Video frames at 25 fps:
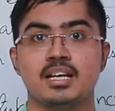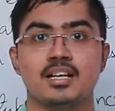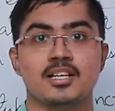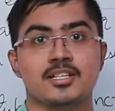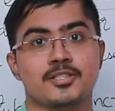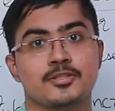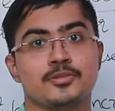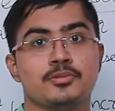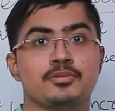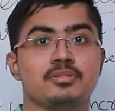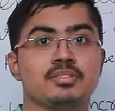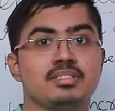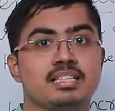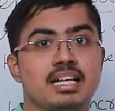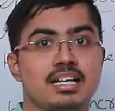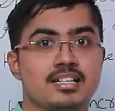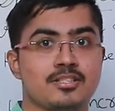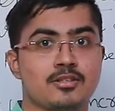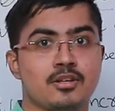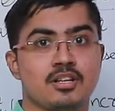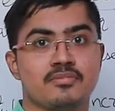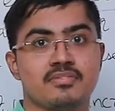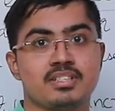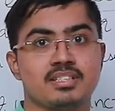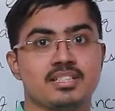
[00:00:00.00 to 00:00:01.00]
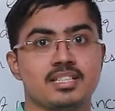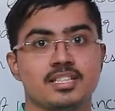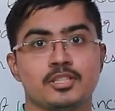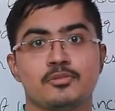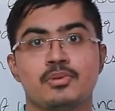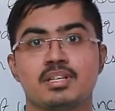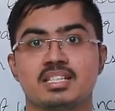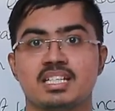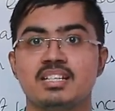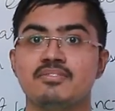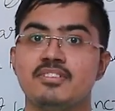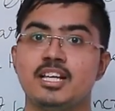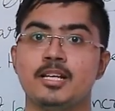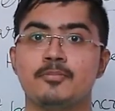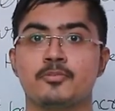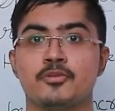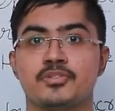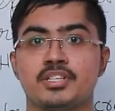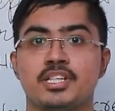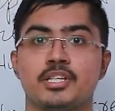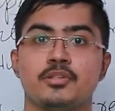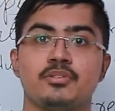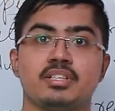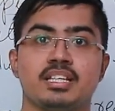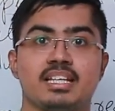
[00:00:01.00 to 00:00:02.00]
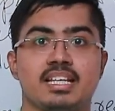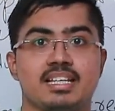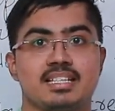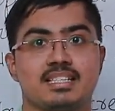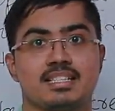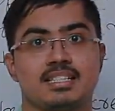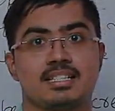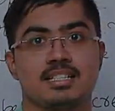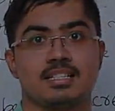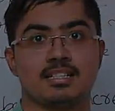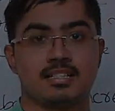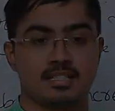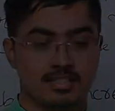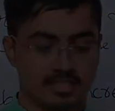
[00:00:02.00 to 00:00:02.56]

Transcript: So that's all with this question. We'll proceed to the next.